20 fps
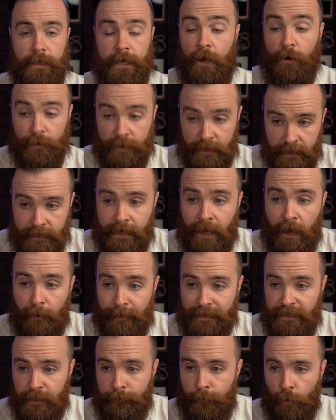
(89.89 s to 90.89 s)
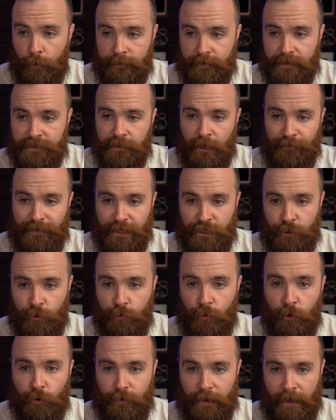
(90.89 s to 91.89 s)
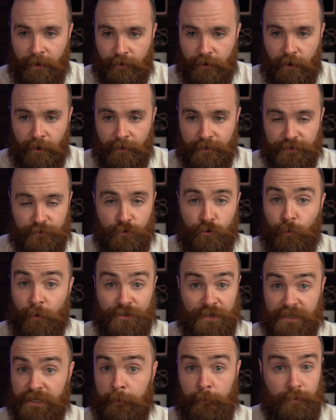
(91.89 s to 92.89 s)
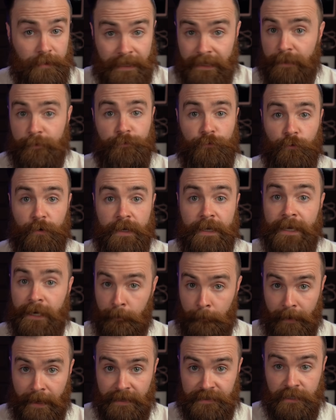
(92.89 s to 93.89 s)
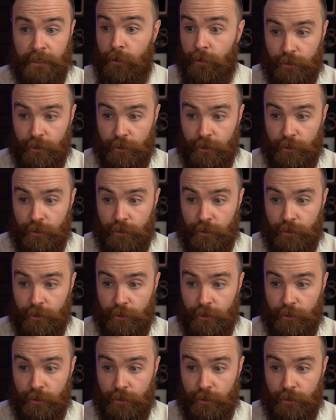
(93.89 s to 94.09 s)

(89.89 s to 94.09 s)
Now again, I'll be demoing this on the Google Cloud Console, which is completely free and amazing.